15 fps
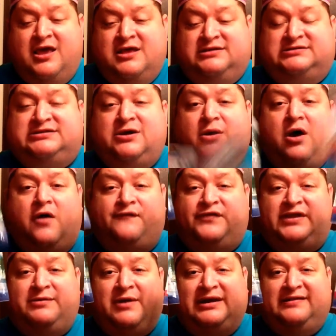So
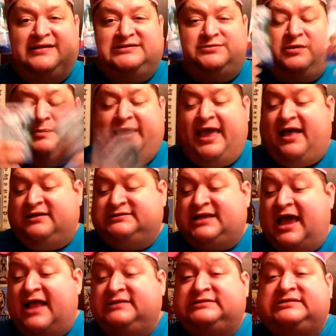hopefully one of these will be Elsa.
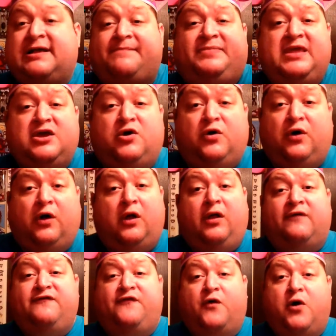And something cool
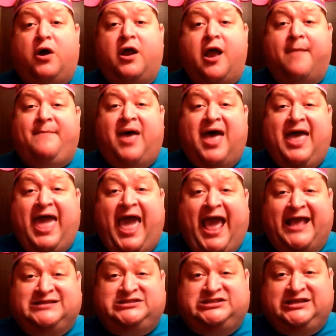for my
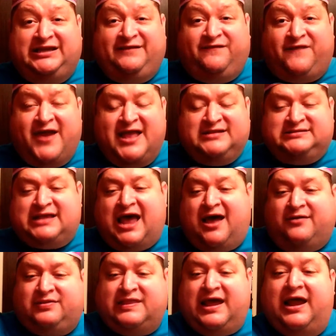AG friends
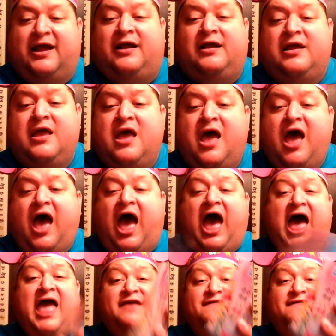out there, I